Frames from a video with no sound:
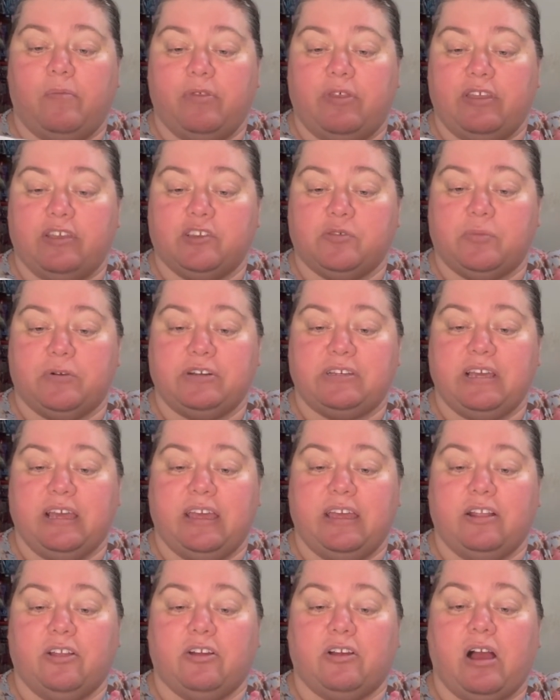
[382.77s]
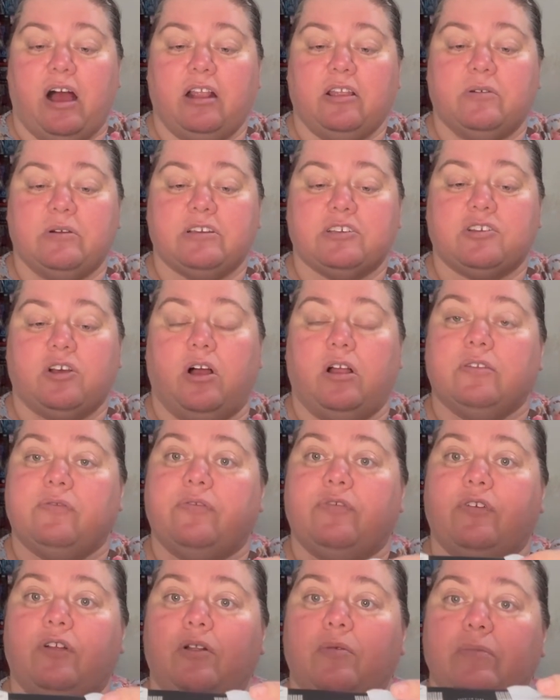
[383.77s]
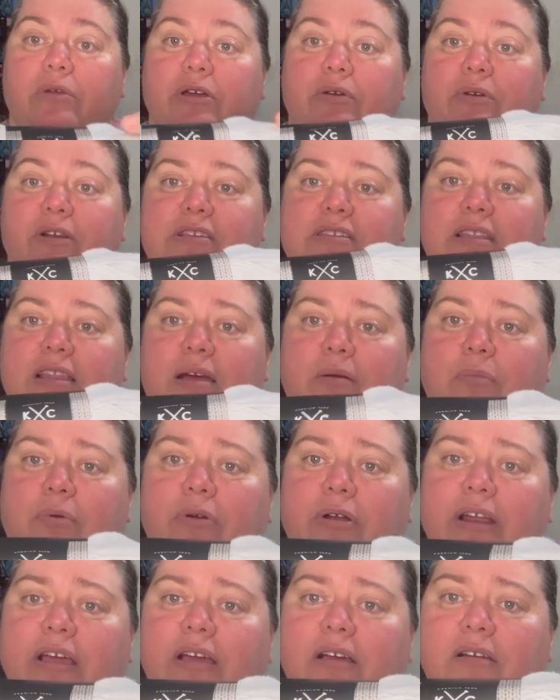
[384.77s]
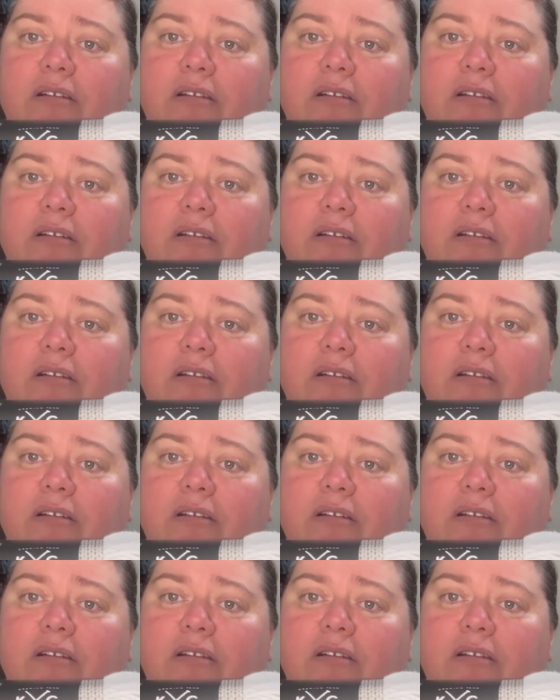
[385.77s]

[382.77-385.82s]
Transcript: This particular color is called Full Moon. Isn't that pretty?